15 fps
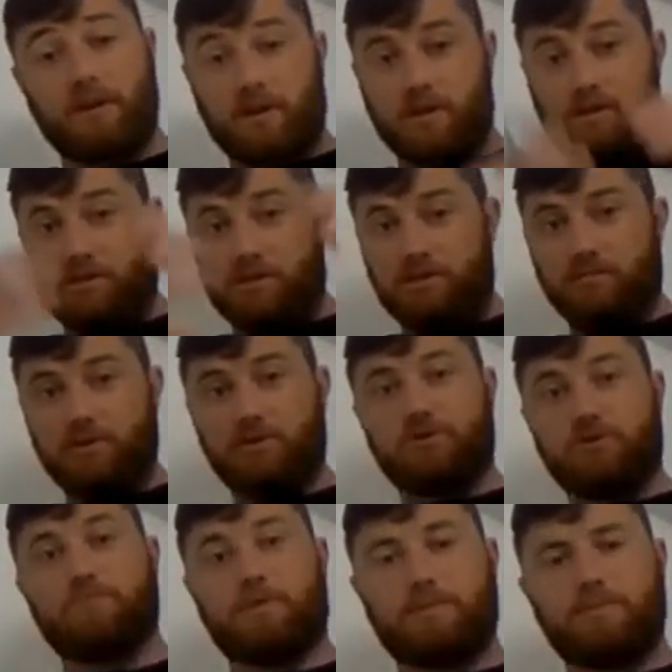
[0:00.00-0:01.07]
is the emergent
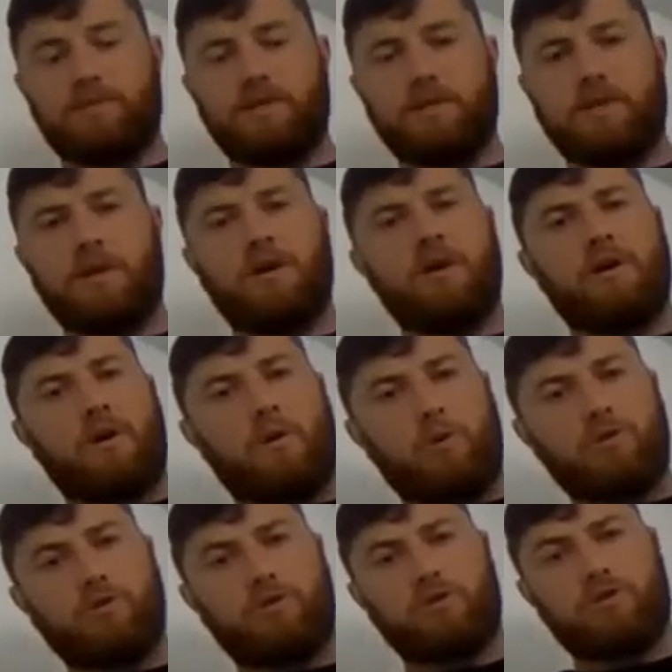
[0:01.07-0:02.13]
property. What
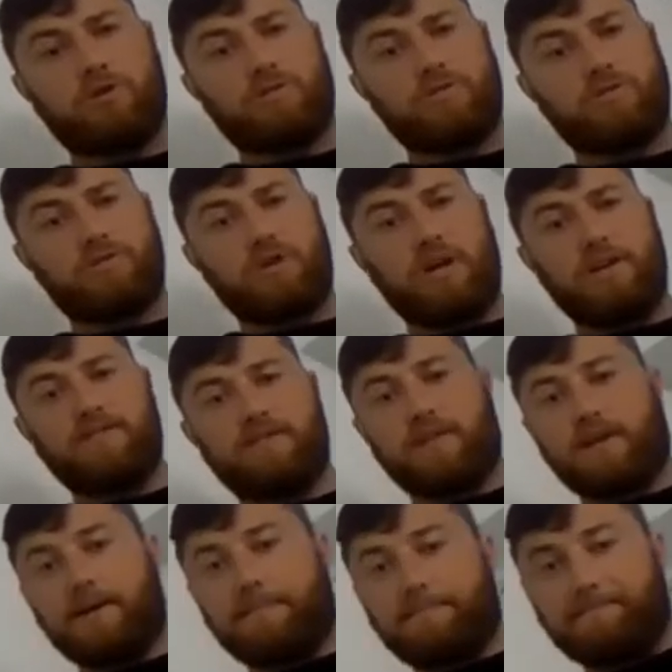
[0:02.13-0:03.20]
sort of stuff's driving
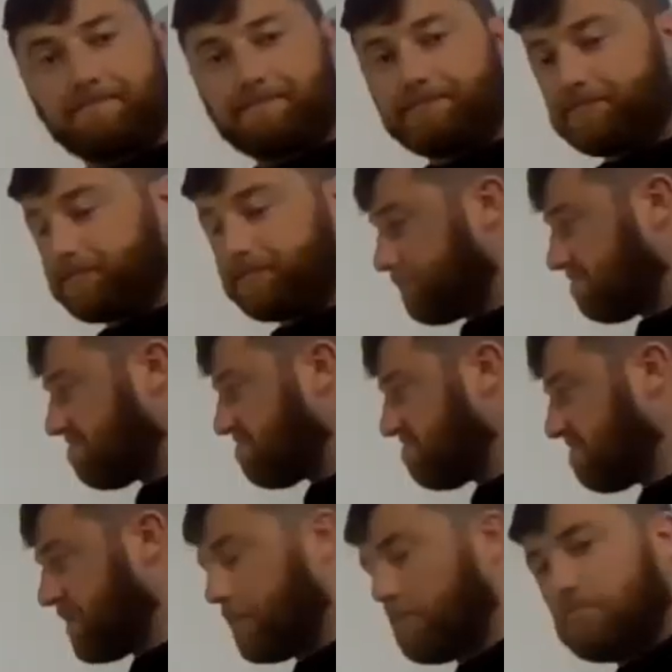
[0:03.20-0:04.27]
that?
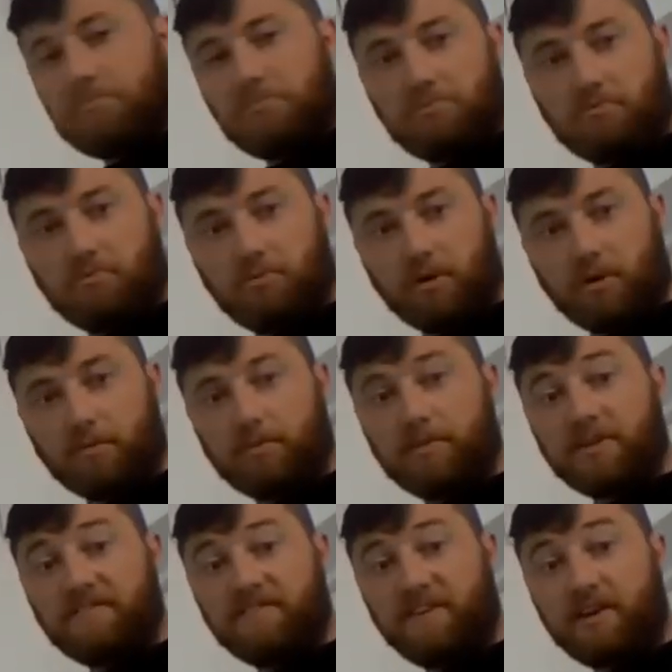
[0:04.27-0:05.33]
Probably
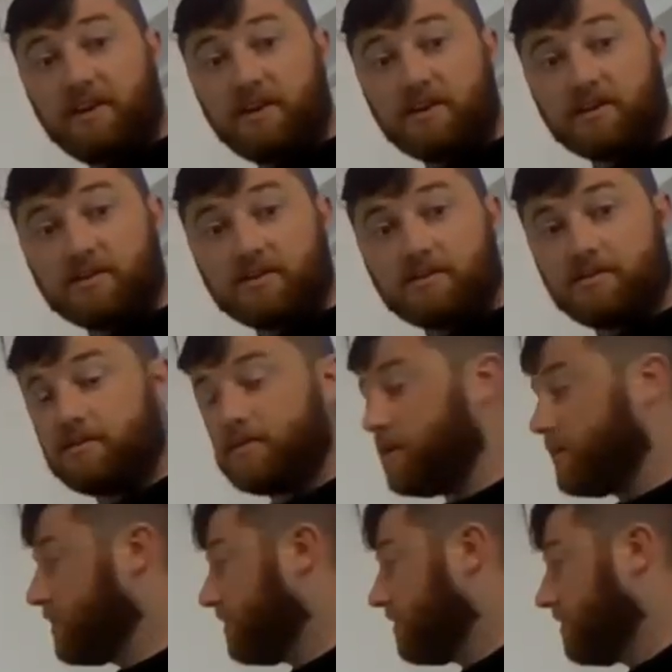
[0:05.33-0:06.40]
fitness.
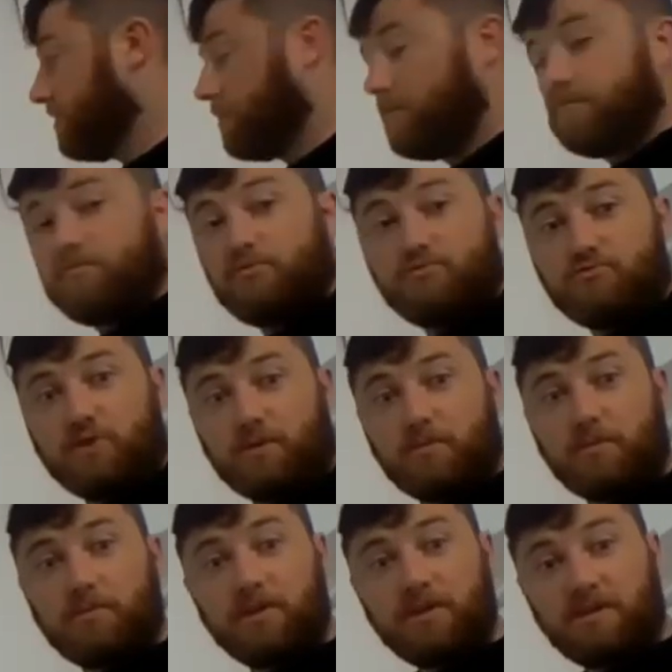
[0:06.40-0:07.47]

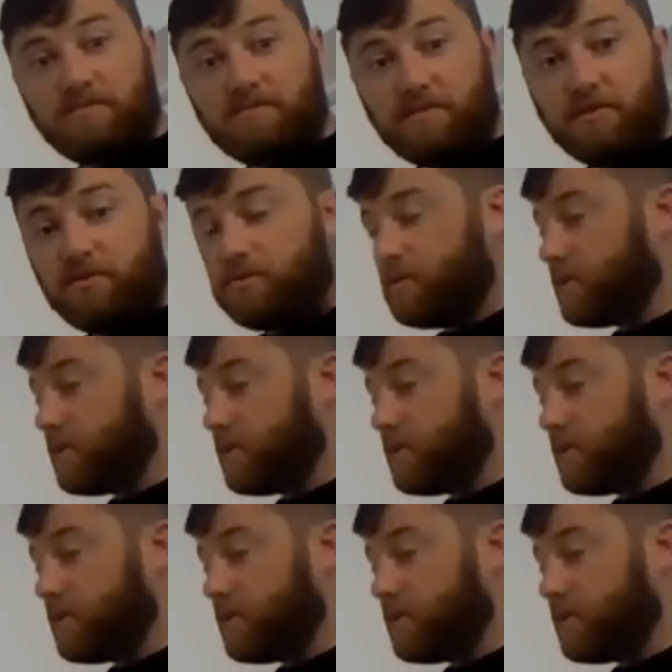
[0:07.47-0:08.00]
Probably the food we